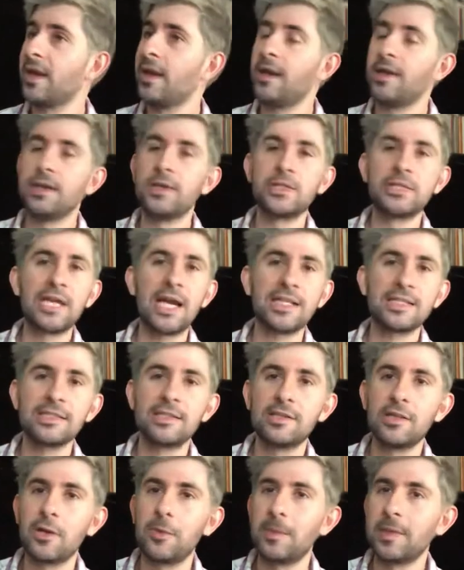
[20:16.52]
you chat to
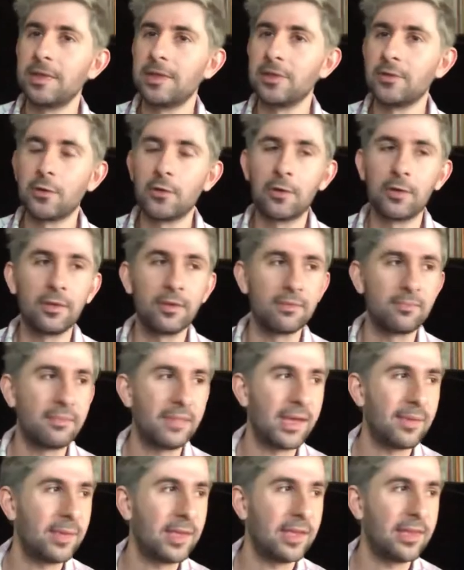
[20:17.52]
them and, you know,
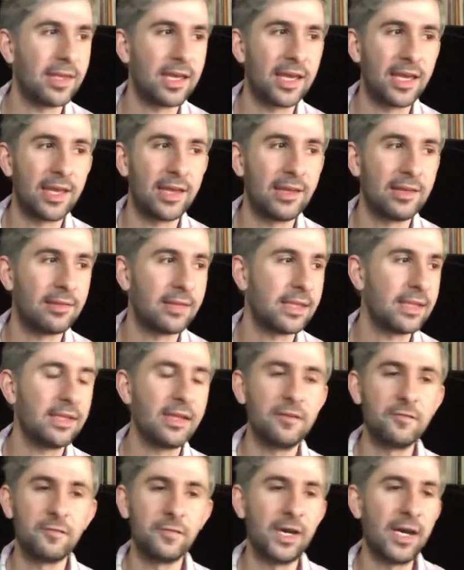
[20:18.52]
maybe they
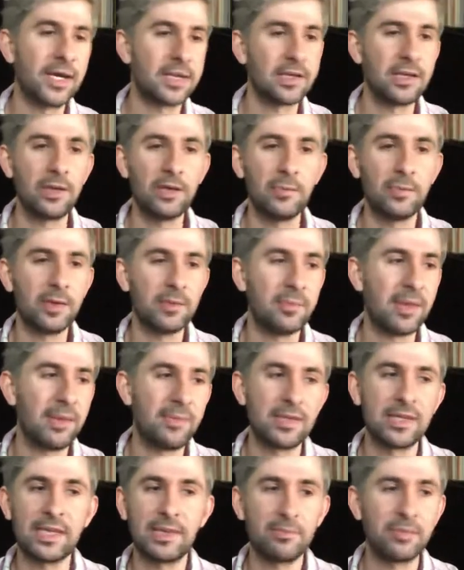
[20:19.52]
love Wagner, but
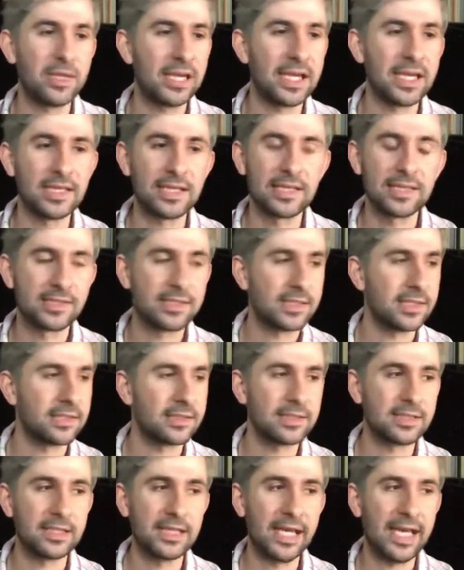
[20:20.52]
maybe their playlist
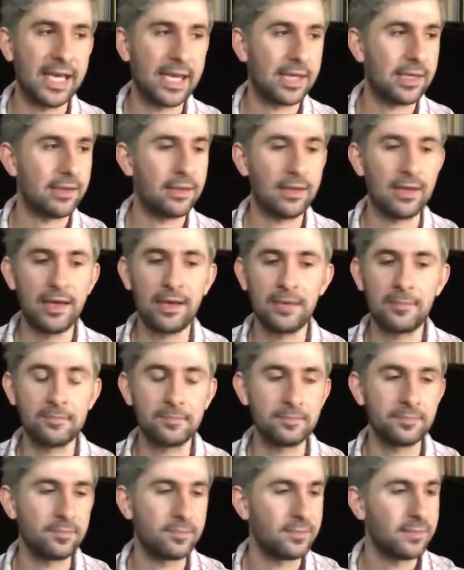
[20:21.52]
is like,
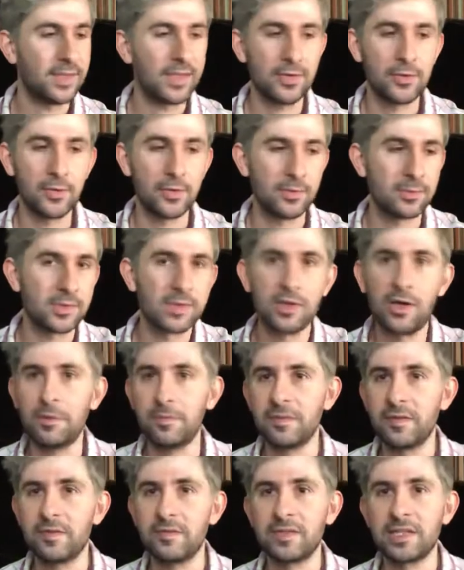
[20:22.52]
you know,
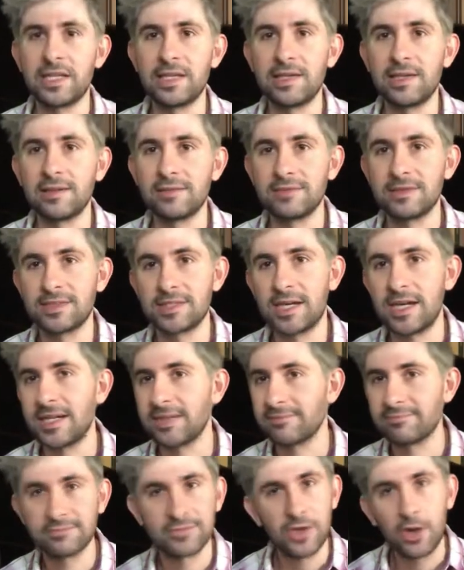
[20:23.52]
top 50
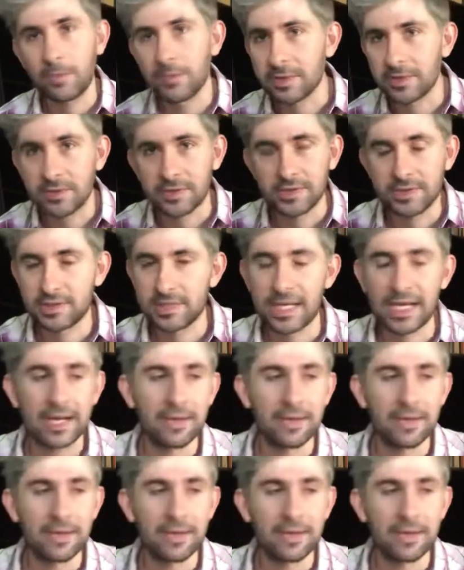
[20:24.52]
chart toppers.